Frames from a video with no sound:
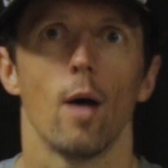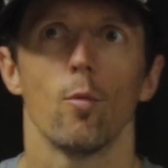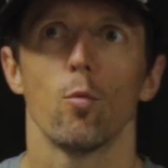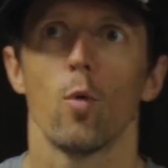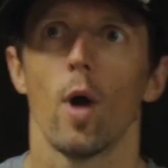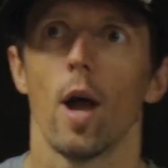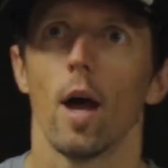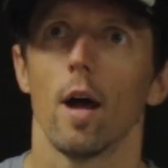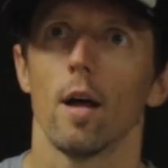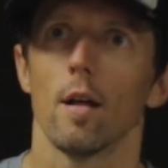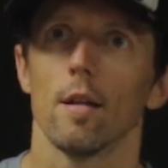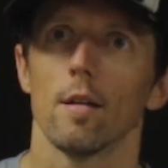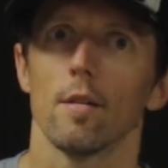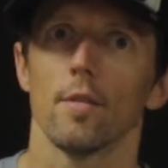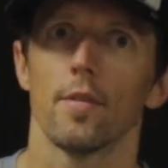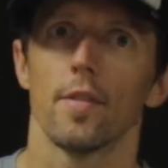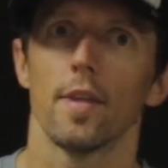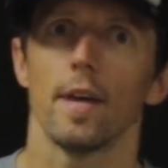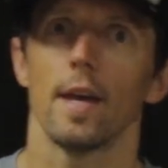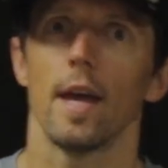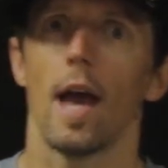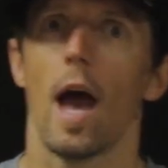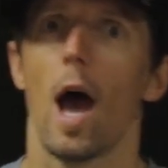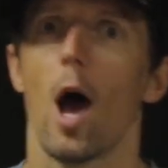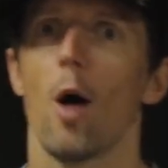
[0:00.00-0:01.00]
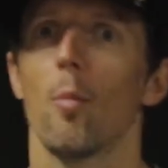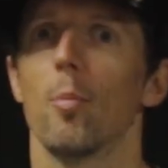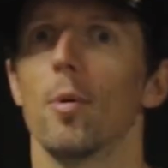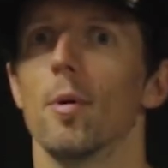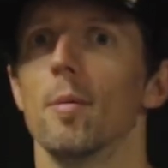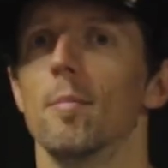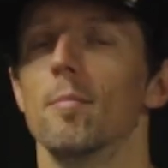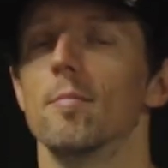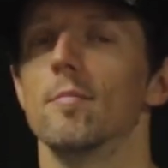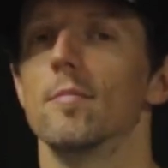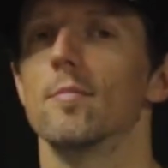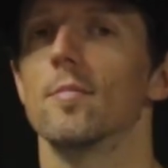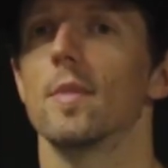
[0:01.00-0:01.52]
Well, the
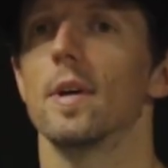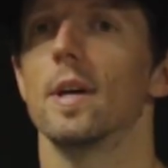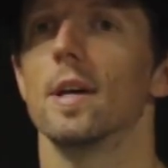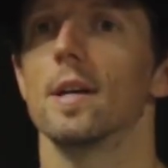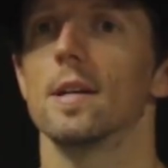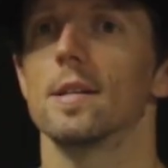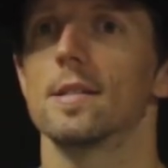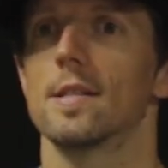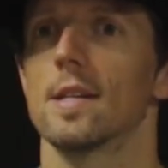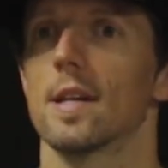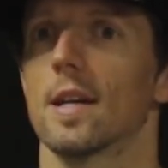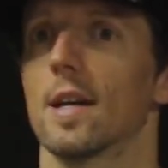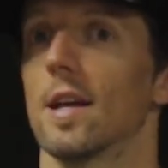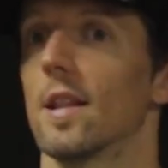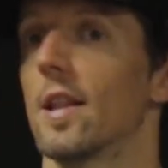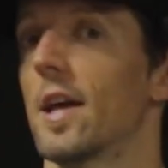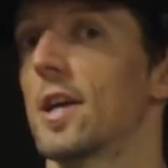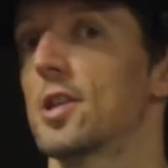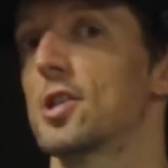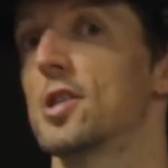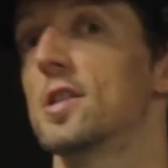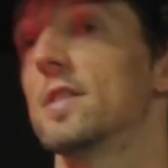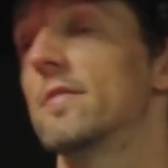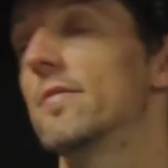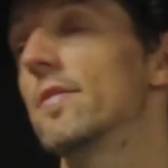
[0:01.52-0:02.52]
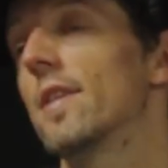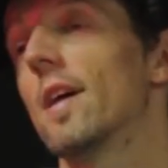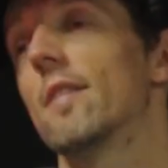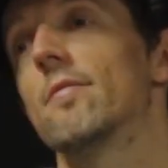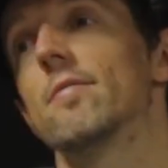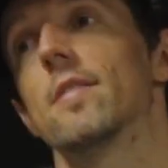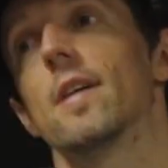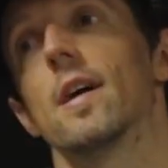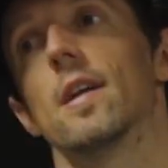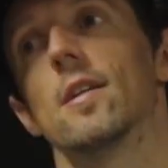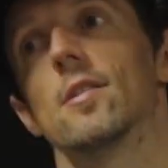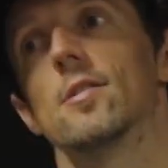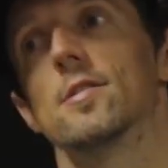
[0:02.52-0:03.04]
album is a collection of love
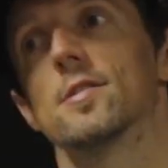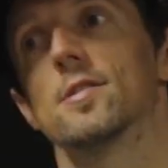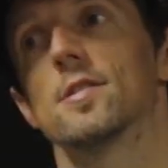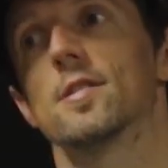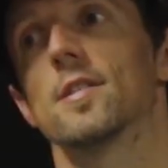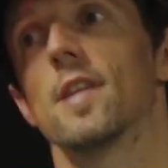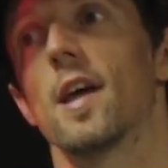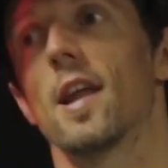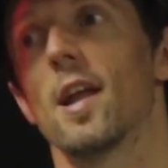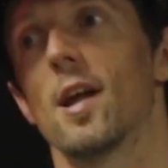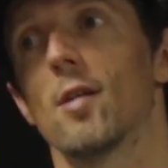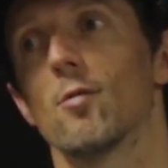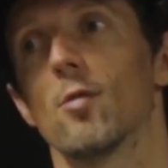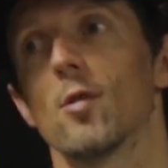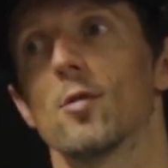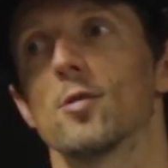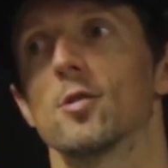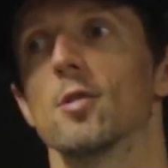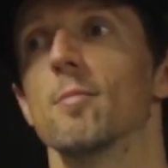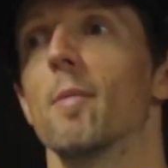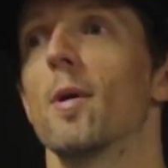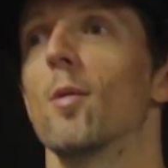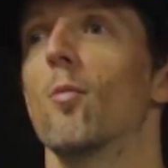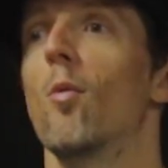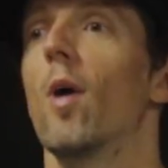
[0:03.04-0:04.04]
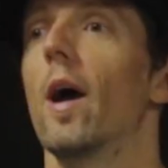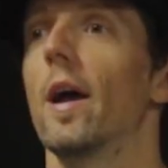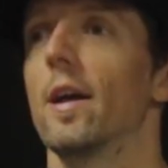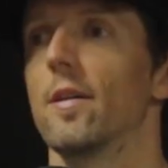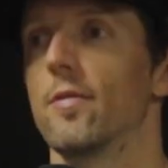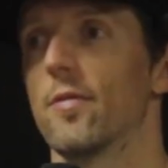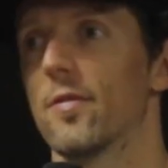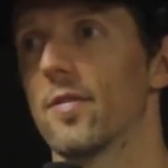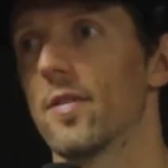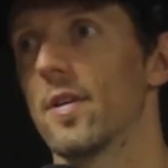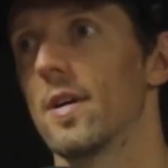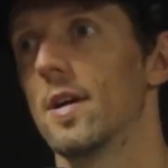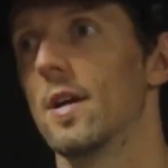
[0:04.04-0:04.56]
letters that I wrote to my
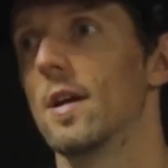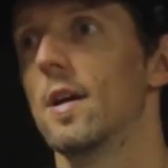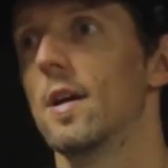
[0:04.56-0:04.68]
wife.